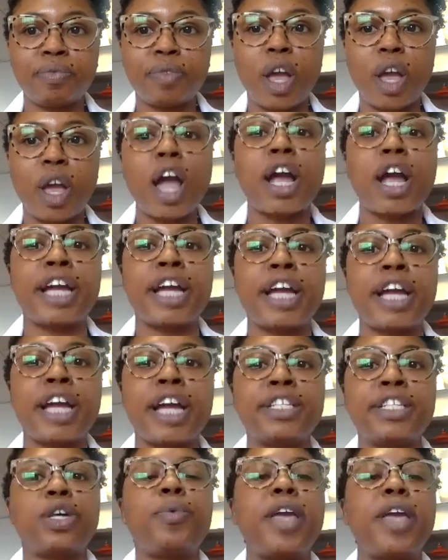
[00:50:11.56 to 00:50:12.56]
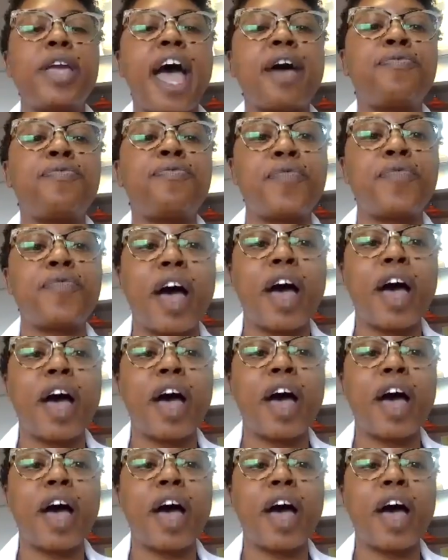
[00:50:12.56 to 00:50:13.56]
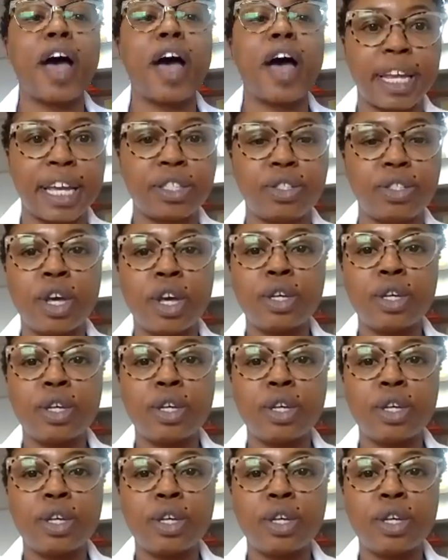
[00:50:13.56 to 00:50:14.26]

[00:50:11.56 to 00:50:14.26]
All right, so we have 5 more minutes.